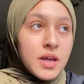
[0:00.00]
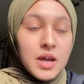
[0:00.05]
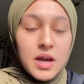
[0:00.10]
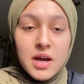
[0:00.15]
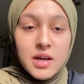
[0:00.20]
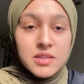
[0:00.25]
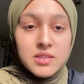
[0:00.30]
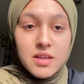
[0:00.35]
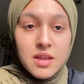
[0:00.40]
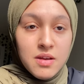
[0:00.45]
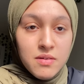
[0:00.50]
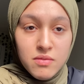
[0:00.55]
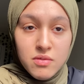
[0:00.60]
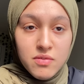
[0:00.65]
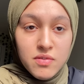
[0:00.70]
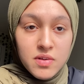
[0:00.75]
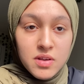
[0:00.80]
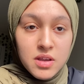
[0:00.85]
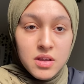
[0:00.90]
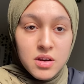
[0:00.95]
It has
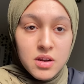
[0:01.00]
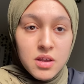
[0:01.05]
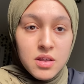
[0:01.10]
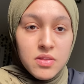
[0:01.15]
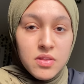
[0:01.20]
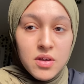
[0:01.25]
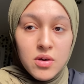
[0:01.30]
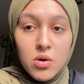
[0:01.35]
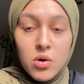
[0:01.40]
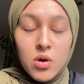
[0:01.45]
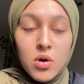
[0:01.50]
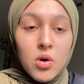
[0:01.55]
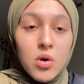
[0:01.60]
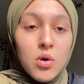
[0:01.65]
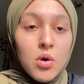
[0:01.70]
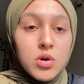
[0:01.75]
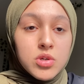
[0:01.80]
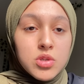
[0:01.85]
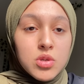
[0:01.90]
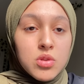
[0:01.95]
everything in it. They
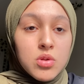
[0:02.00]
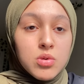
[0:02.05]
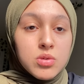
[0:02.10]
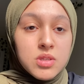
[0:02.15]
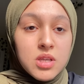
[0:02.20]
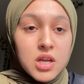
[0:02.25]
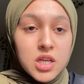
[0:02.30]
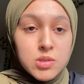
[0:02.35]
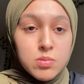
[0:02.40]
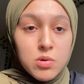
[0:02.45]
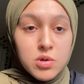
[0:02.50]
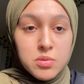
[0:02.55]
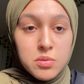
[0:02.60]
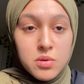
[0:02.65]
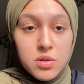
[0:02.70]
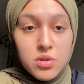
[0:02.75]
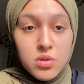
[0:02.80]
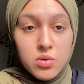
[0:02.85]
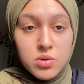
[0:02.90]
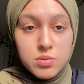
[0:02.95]
also, those textbooks,
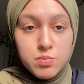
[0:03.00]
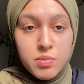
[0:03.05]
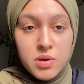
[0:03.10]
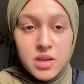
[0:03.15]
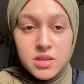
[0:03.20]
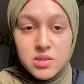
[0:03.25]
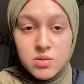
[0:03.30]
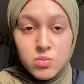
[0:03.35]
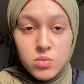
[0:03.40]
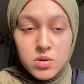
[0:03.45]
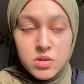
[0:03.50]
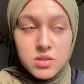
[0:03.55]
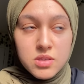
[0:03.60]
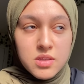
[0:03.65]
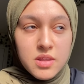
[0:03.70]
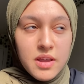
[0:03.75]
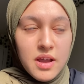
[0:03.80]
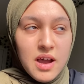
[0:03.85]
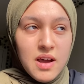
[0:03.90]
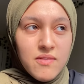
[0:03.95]
with those Pearson ones,
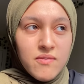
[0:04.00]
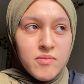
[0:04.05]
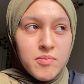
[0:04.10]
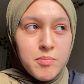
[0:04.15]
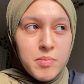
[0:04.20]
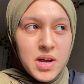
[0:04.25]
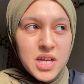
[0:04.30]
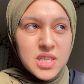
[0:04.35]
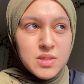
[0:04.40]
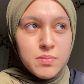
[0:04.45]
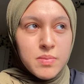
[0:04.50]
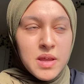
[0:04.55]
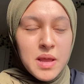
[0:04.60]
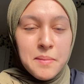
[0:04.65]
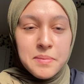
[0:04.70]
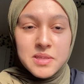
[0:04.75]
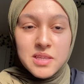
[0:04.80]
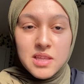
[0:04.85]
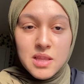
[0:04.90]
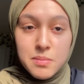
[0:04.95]
they have past
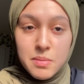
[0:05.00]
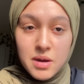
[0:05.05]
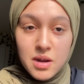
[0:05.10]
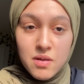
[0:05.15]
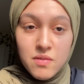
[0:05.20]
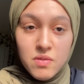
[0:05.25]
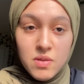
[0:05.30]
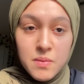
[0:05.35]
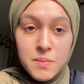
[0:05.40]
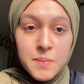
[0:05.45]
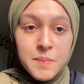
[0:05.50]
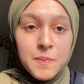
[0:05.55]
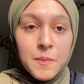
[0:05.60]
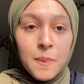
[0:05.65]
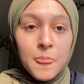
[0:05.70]
papers at the back of them,